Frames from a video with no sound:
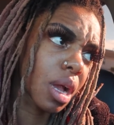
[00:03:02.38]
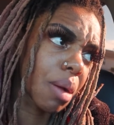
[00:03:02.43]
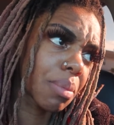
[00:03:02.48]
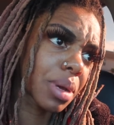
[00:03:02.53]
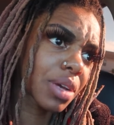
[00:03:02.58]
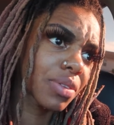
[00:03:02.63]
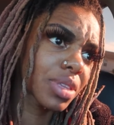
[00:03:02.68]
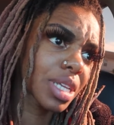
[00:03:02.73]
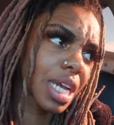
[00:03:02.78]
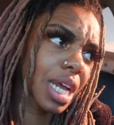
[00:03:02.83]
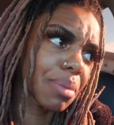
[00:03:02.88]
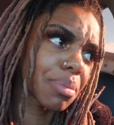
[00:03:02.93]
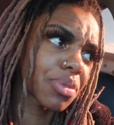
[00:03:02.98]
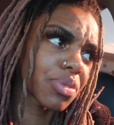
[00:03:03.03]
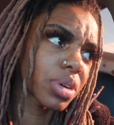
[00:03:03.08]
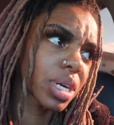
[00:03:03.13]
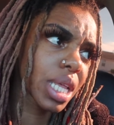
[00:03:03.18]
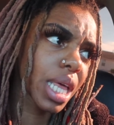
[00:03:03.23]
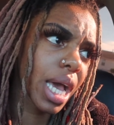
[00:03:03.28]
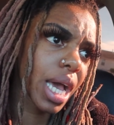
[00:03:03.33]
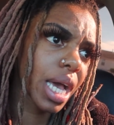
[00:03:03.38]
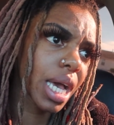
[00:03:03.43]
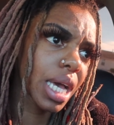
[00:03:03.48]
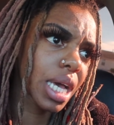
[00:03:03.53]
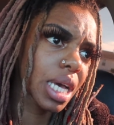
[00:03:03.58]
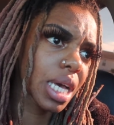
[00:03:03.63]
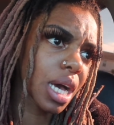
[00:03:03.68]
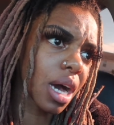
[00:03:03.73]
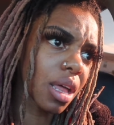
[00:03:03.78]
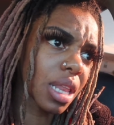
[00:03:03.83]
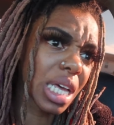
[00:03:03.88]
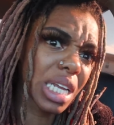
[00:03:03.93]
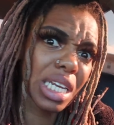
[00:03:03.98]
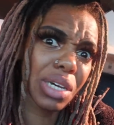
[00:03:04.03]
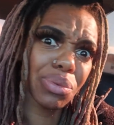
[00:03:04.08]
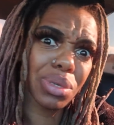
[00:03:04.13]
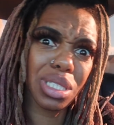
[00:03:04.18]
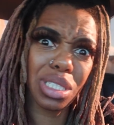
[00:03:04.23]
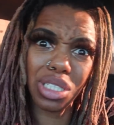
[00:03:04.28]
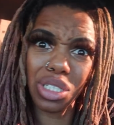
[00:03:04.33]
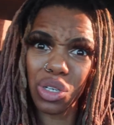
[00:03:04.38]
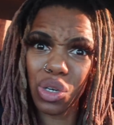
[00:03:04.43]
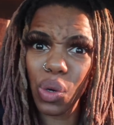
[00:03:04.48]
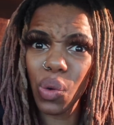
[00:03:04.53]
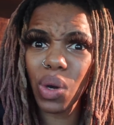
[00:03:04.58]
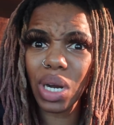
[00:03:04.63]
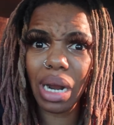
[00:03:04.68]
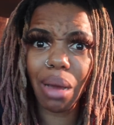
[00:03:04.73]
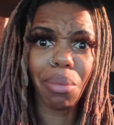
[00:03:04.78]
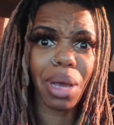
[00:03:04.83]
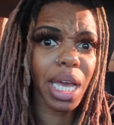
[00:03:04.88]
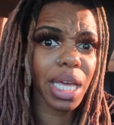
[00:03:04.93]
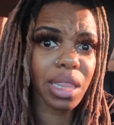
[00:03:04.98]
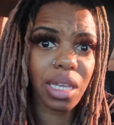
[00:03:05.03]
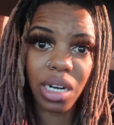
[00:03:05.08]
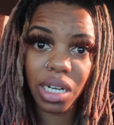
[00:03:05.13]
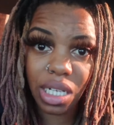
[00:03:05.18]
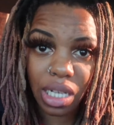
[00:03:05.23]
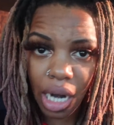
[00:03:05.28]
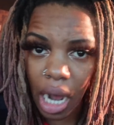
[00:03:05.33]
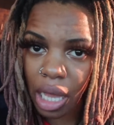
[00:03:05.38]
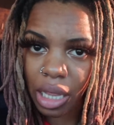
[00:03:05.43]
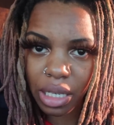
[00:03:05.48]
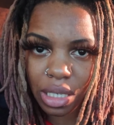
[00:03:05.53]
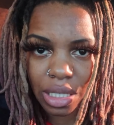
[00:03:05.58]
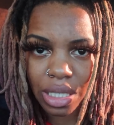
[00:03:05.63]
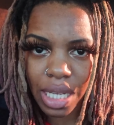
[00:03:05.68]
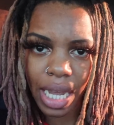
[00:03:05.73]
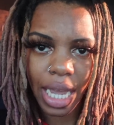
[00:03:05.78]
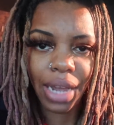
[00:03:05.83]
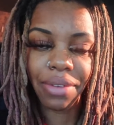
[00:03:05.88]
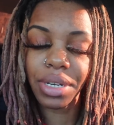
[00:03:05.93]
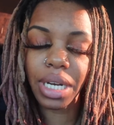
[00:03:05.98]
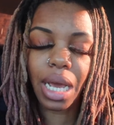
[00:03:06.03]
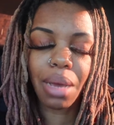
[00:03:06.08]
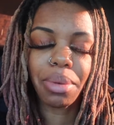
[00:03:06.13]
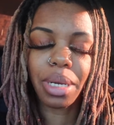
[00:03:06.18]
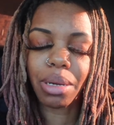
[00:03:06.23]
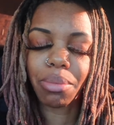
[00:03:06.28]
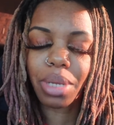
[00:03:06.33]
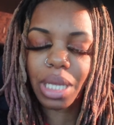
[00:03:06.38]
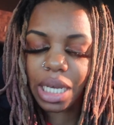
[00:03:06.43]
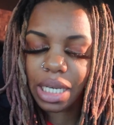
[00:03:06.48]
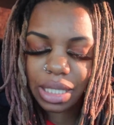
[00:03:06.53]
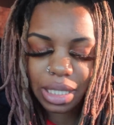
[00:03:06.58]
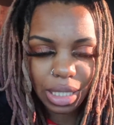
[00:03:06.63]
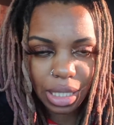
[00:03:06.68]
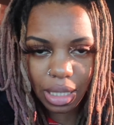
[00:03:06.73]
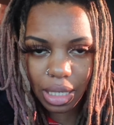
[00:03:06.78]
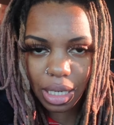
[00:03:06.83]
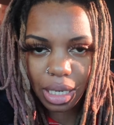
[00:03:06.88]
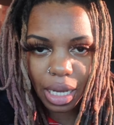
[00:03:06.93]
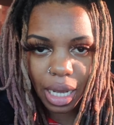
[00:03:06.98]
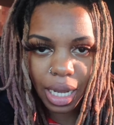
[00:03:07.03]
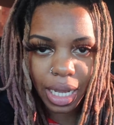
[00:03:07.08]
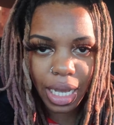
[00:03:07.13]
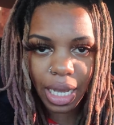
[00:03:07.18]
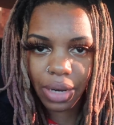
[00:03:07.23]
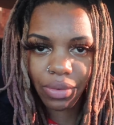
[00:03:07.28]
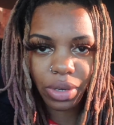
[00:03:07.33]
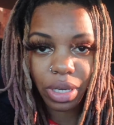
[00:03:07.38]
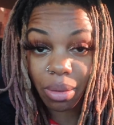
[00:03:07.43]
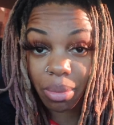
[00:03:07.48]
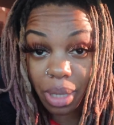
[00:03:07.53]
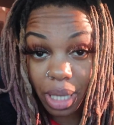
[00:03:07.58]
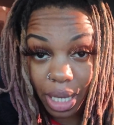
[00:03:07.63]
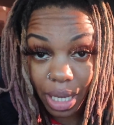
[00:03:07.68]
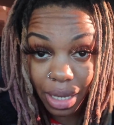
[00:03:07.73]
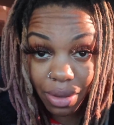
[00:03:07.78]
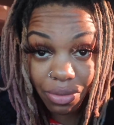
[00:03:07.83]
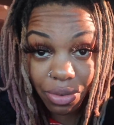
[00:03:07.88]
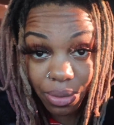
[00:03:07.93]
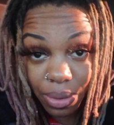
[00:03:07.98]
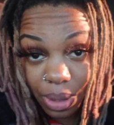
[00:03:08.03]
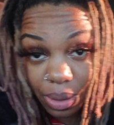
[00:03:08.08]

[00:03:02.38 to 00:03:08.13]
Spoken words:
But even the day before that, all I did was 2 and I made $30. Like, every day been a blessing. I can't even complain, for